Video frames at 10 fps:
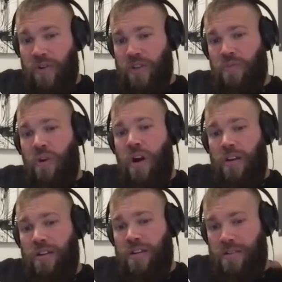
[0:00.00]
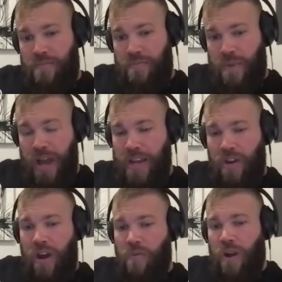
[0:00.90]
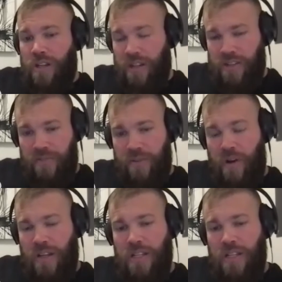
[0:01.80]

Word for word: your squat by not watching yourself squat.